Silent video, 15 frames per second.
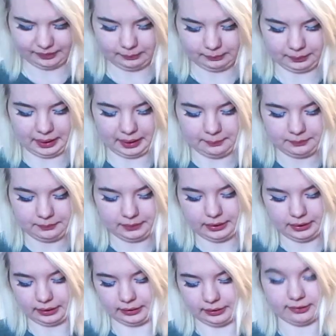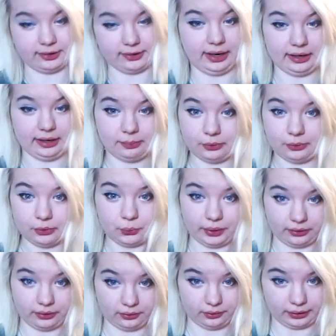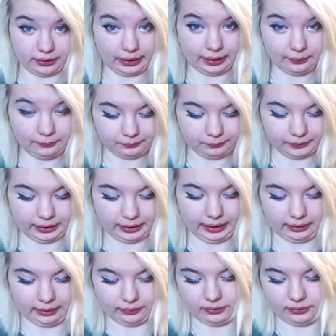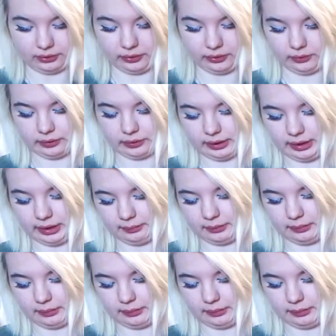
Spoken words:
But yeah, I'm going to show you how to put the wigs on now and how to keep